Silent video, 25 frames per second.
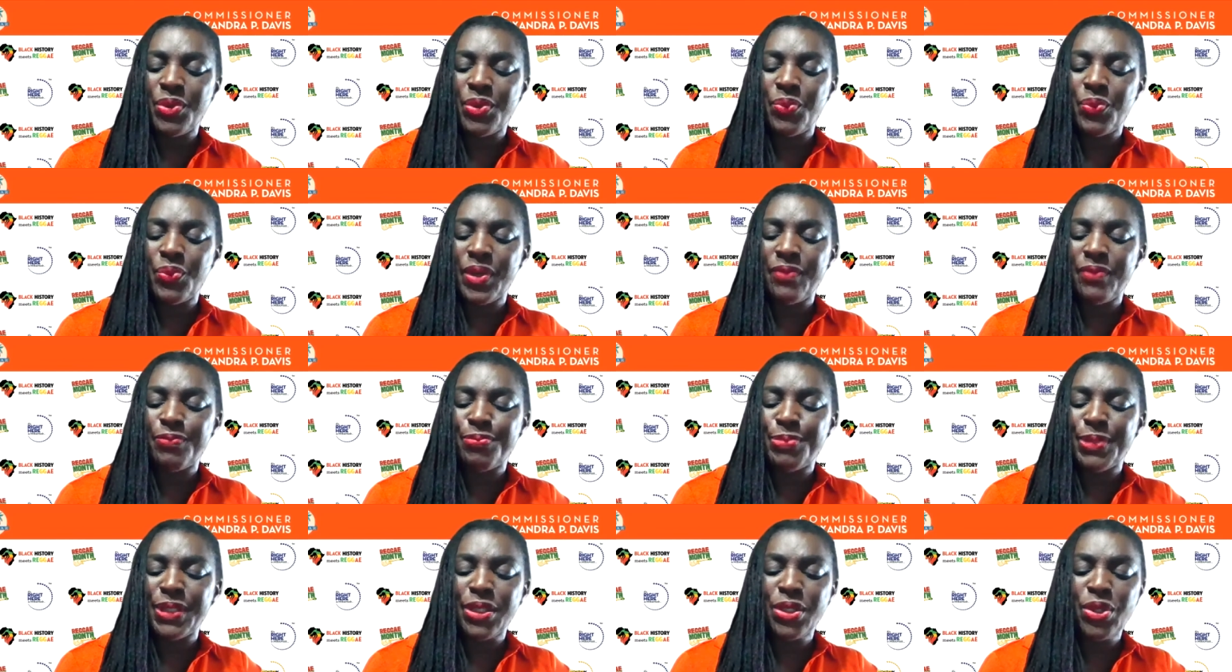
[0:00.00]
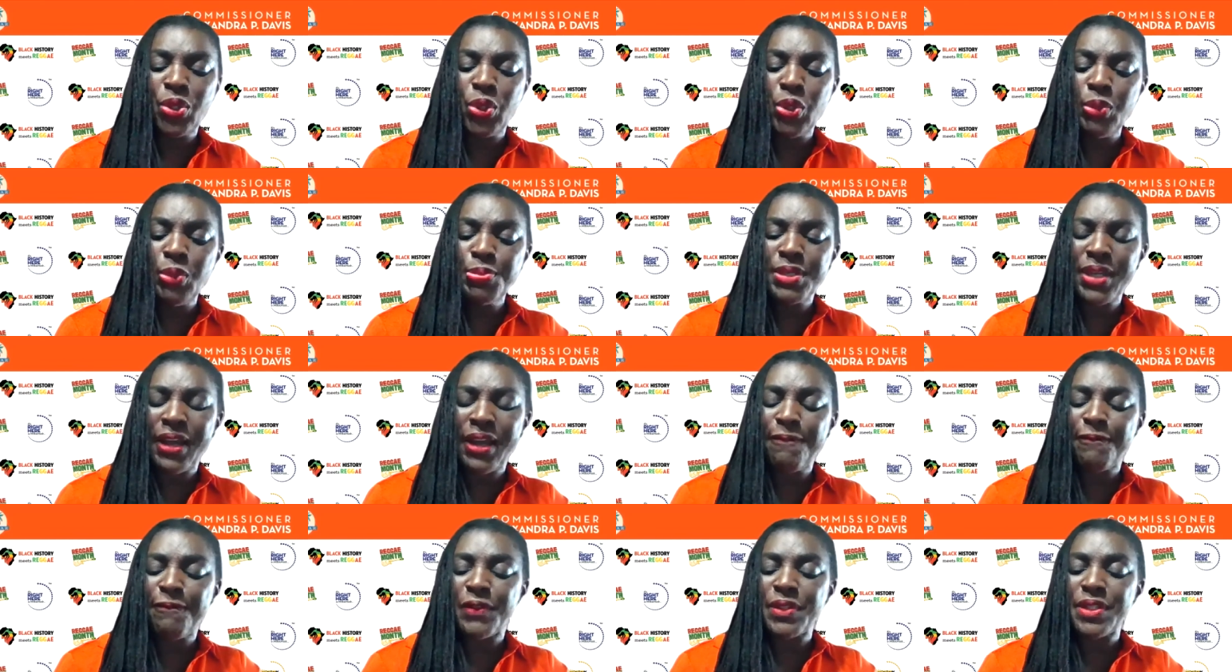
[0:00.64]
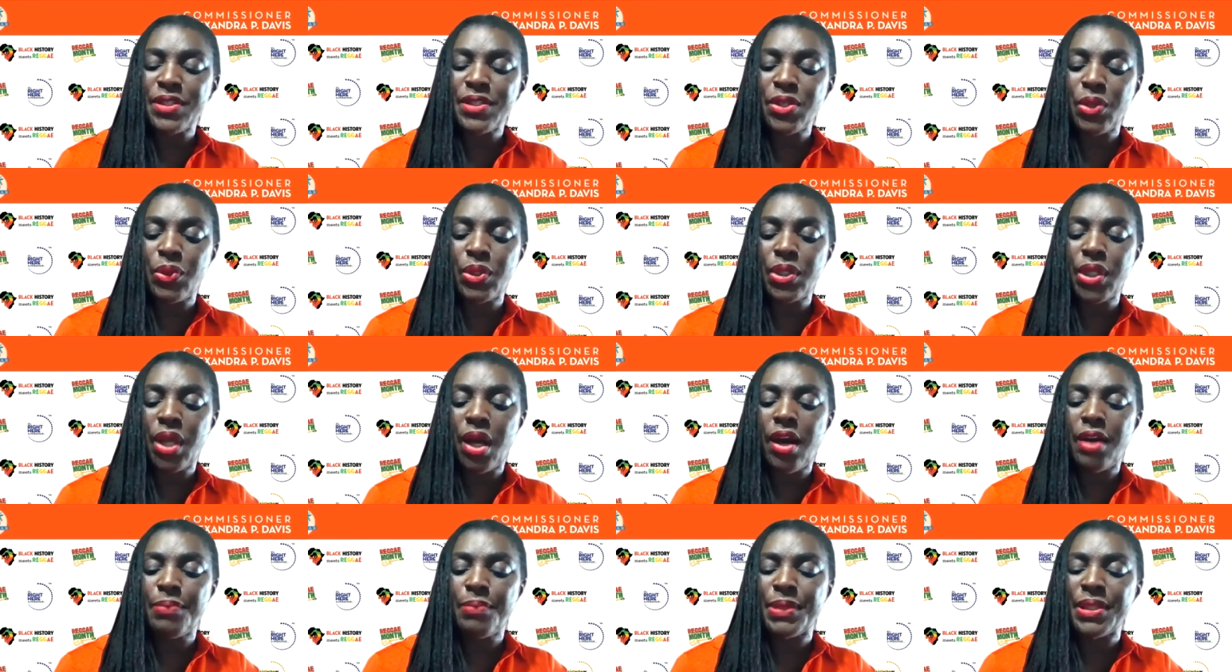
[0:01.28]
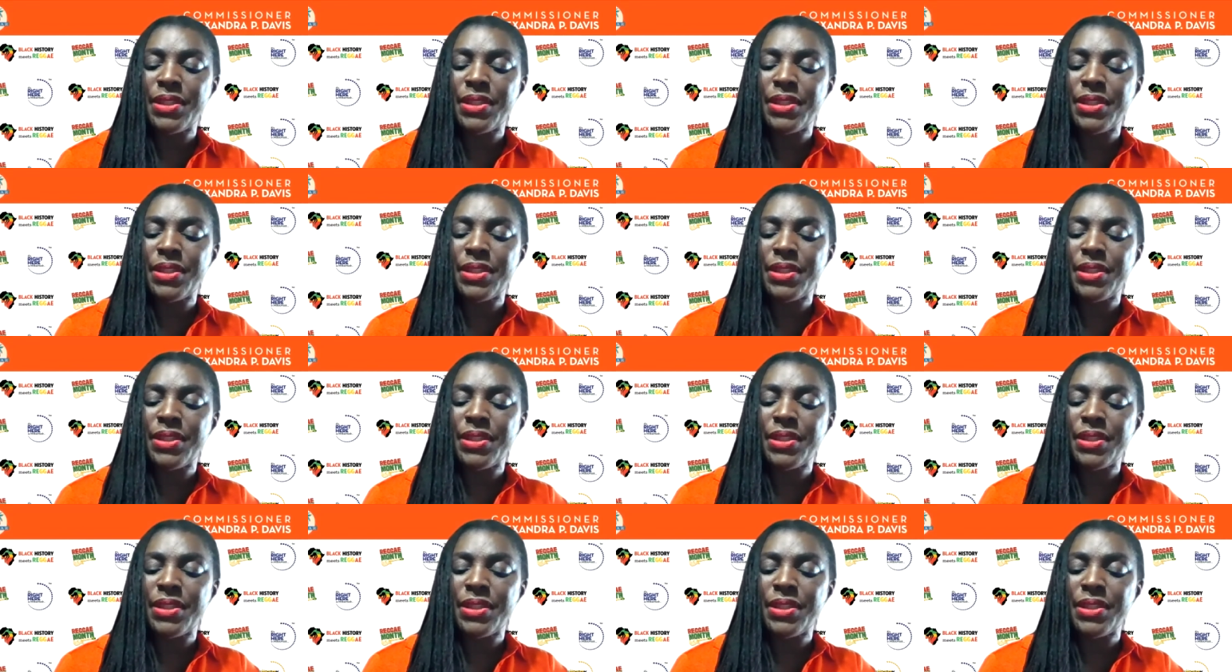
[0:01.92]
we've been cooped up for so long,